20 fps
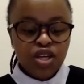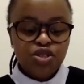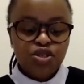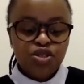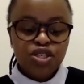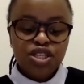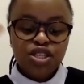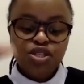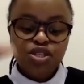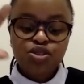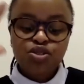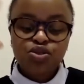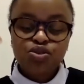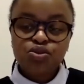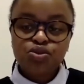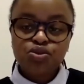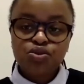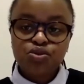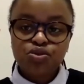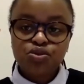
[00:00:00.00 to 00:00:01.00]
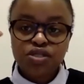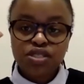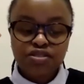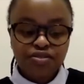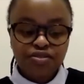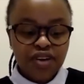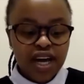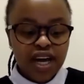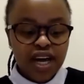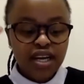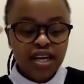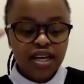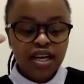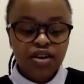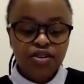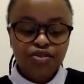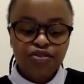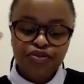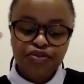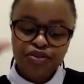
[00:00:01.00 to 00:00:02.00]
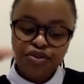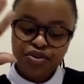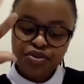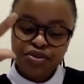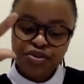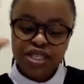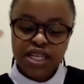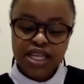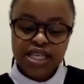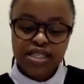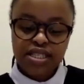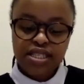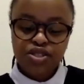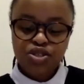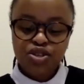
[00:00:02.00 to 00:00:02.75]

So just to define a few selected